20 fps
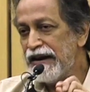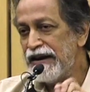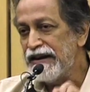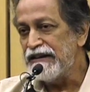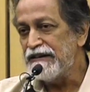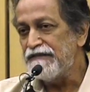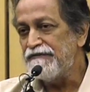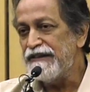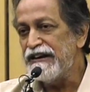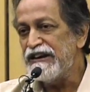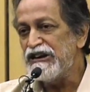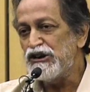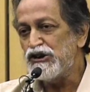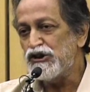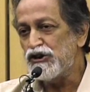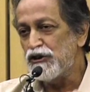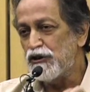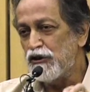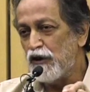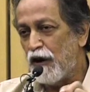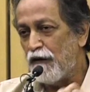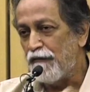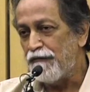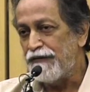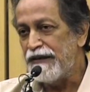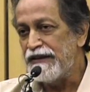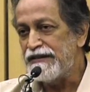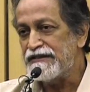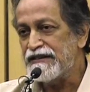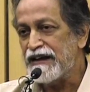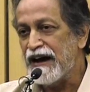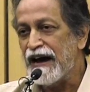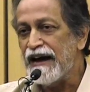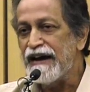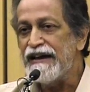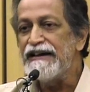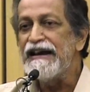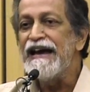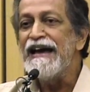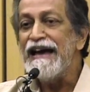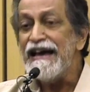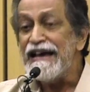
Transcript: intervention of this kind